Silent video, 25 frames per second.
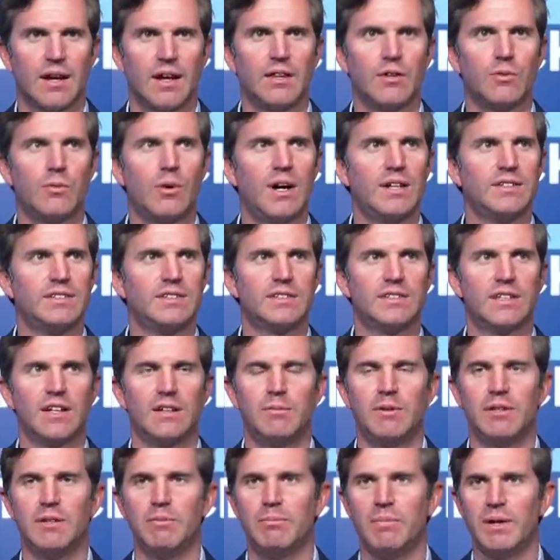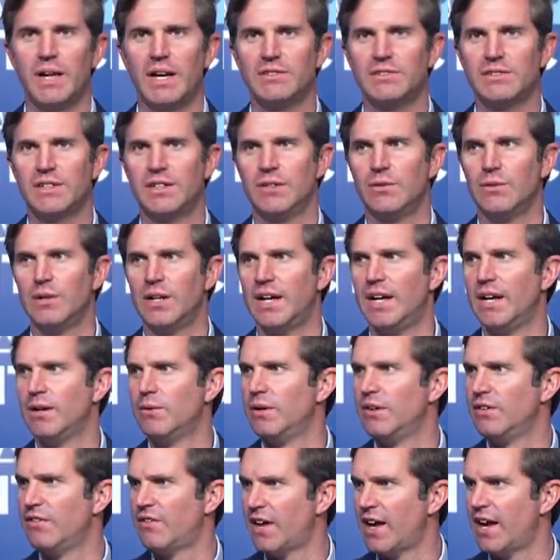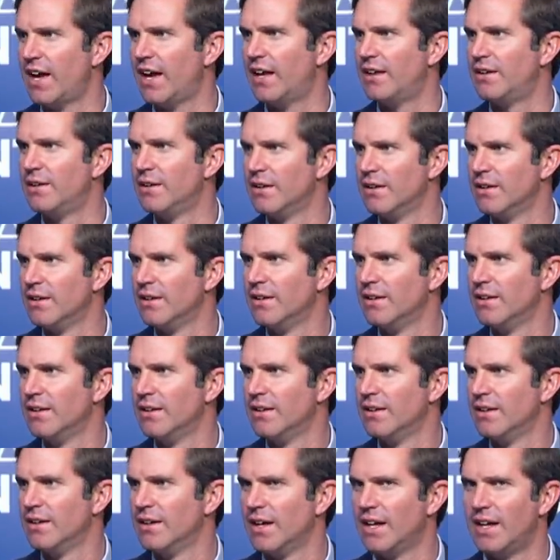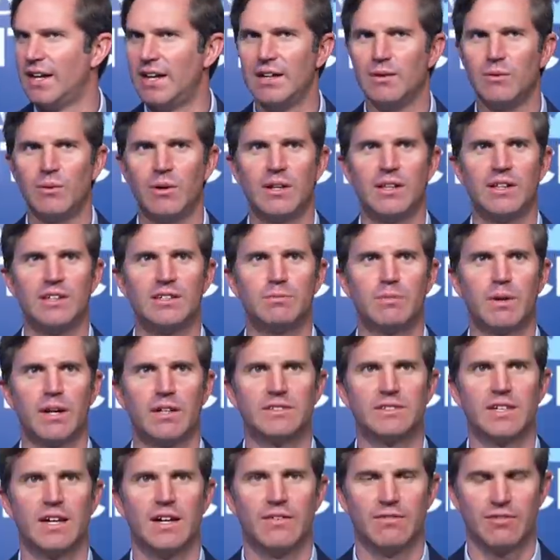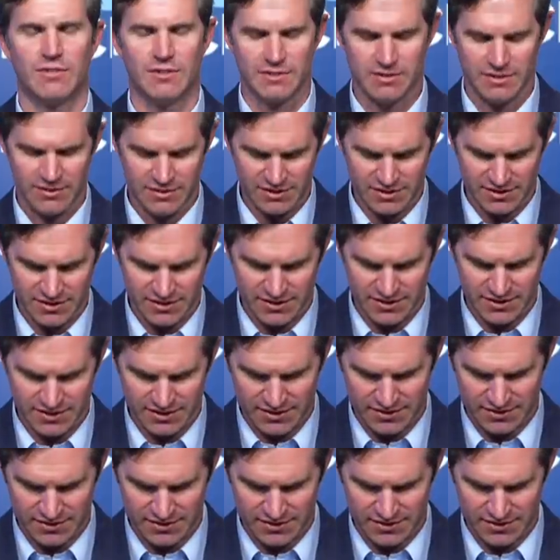Otherwise, it's going to be the best Q&A we have had at any one of these press conferences.